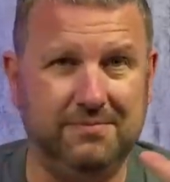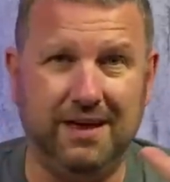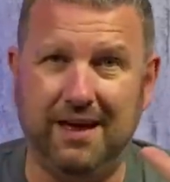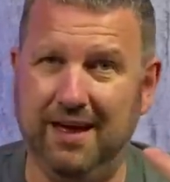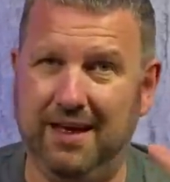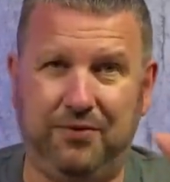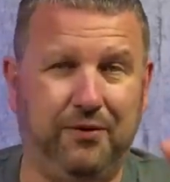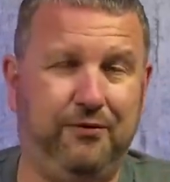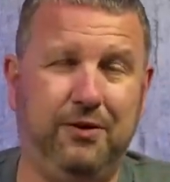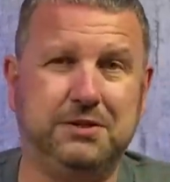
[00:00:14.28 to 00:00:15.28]
at the
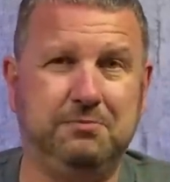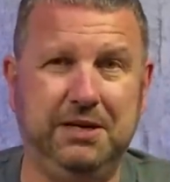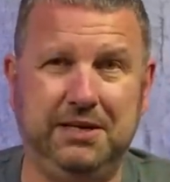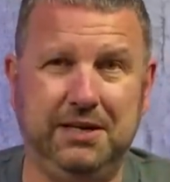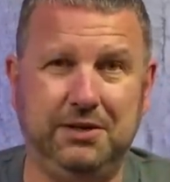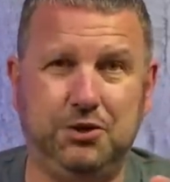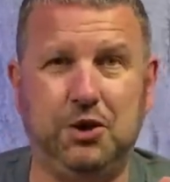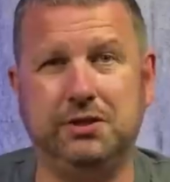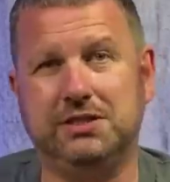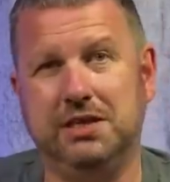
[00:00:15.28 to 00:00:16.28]
first meeting,
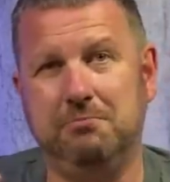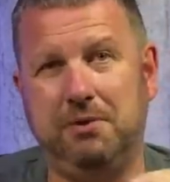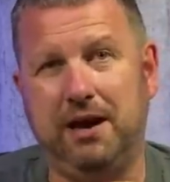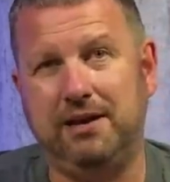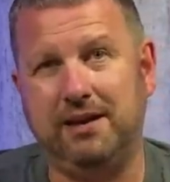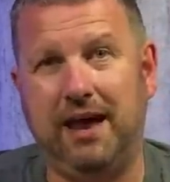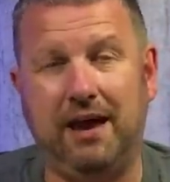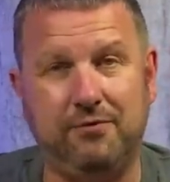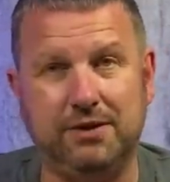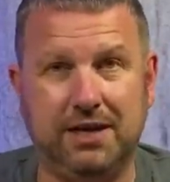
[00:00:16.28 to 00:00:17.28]
Johnson and Biden
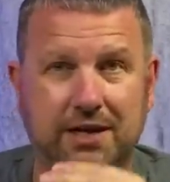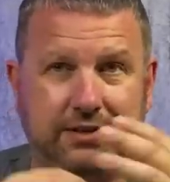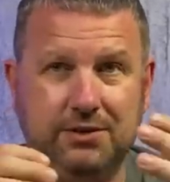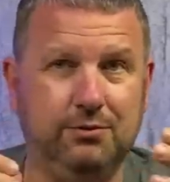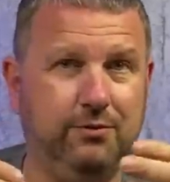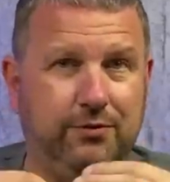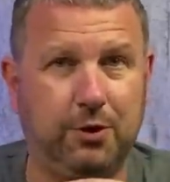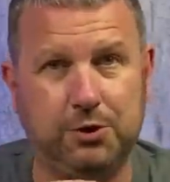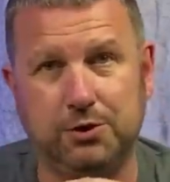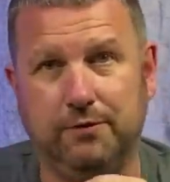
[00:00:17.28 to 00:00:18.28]
advertised a new
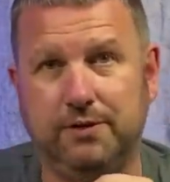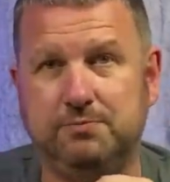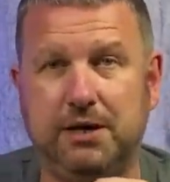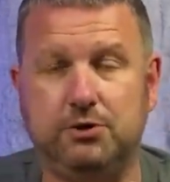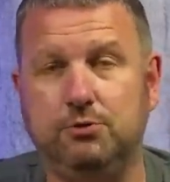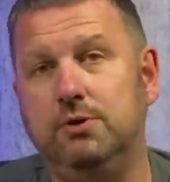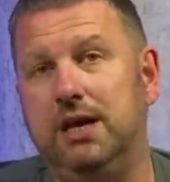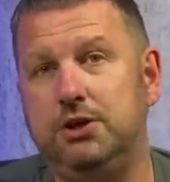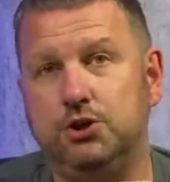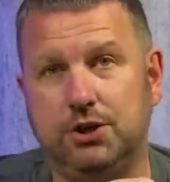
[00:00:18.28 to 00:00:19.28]
version of the special
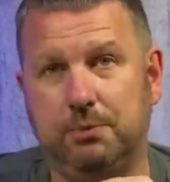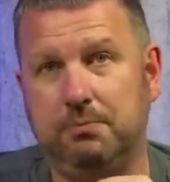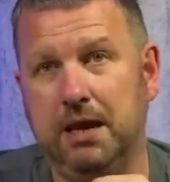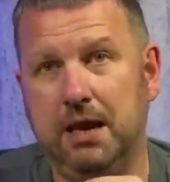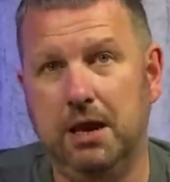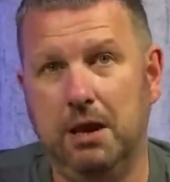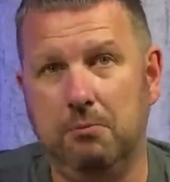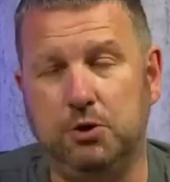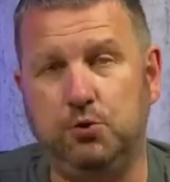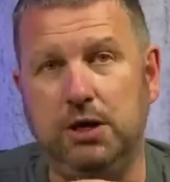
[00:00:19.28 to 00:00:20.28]
relationship
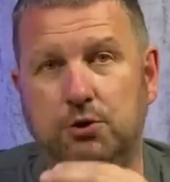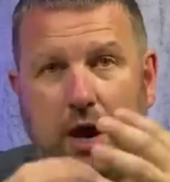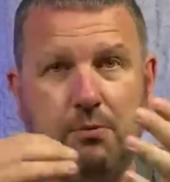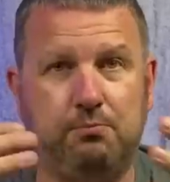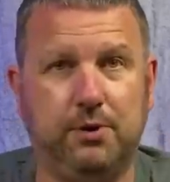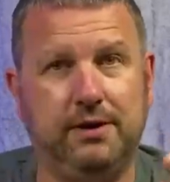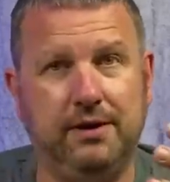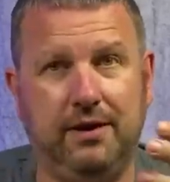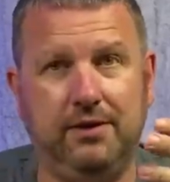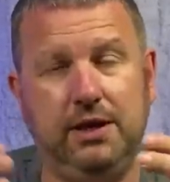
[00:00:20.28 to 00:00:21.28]
between Great Britain
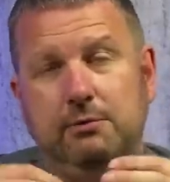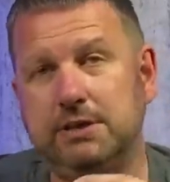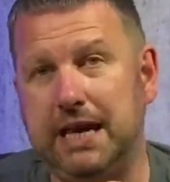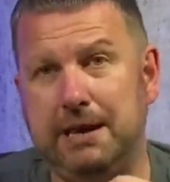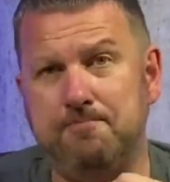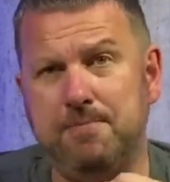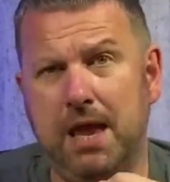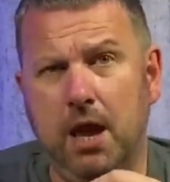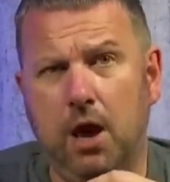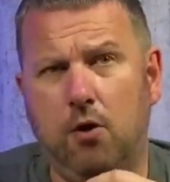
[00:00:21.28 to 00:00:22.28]
and the USA.
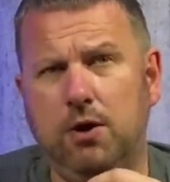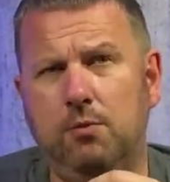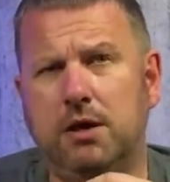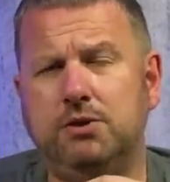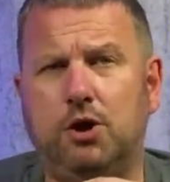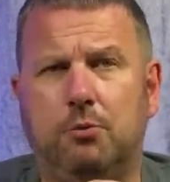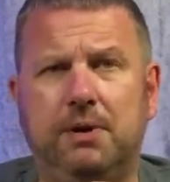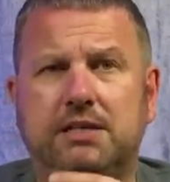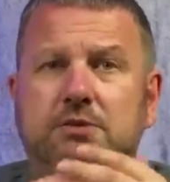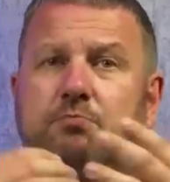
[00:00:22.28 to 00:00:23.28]
Only one
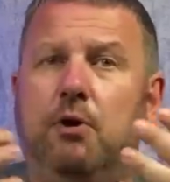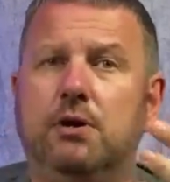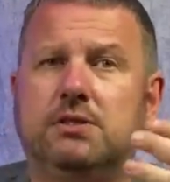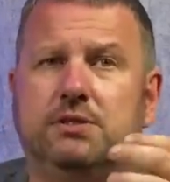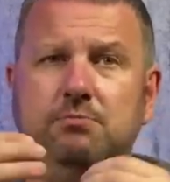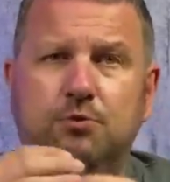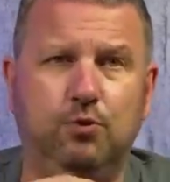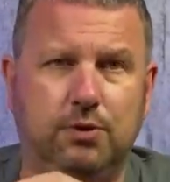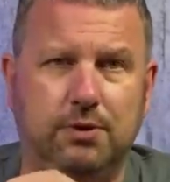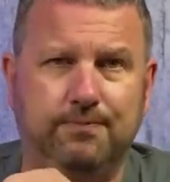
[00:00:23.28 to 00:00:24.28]
topic spoils the
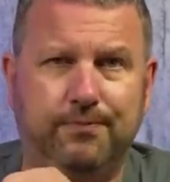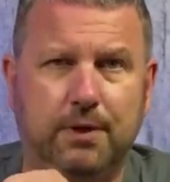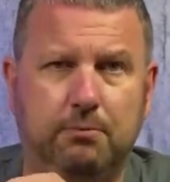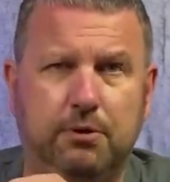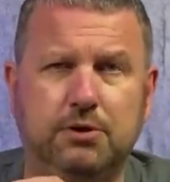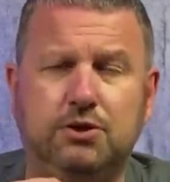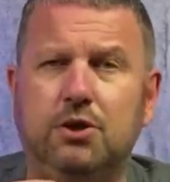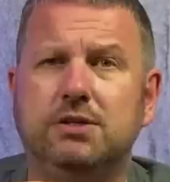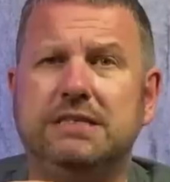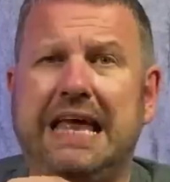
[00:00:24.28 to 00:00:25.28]
mood. Boris
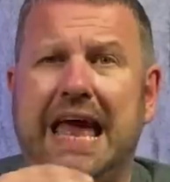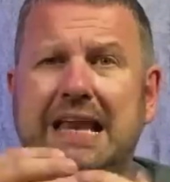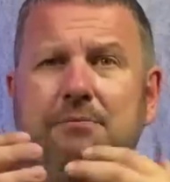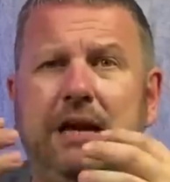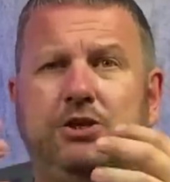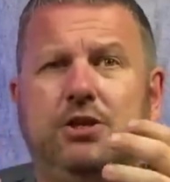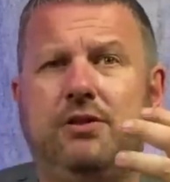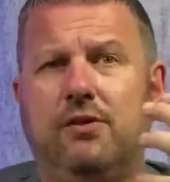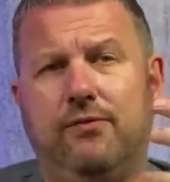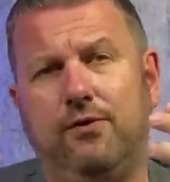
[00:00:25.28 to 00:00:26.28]
Johnson had imagined
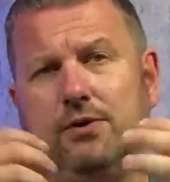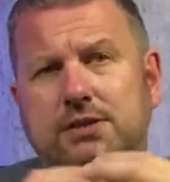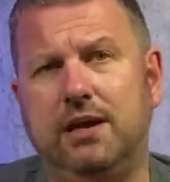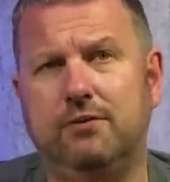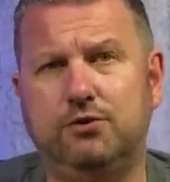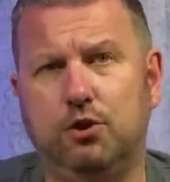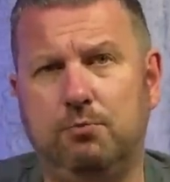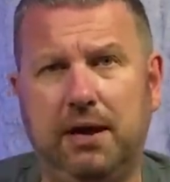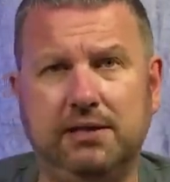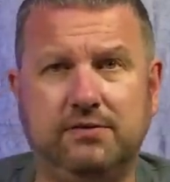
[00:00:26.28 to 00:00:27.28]
the first day of Joe
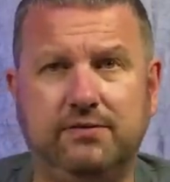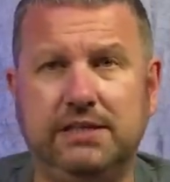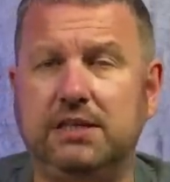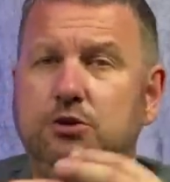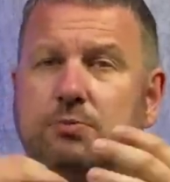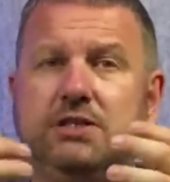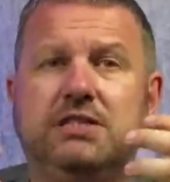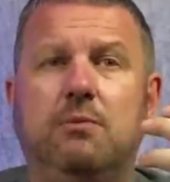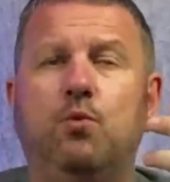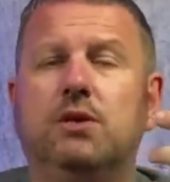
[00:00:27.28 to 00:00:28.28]
Biden's visit to be
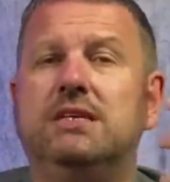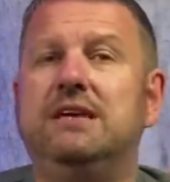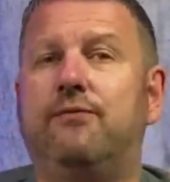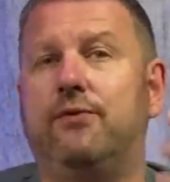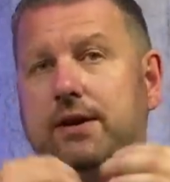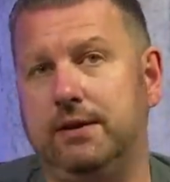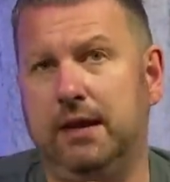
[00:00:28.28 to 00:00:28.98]
somewhat different.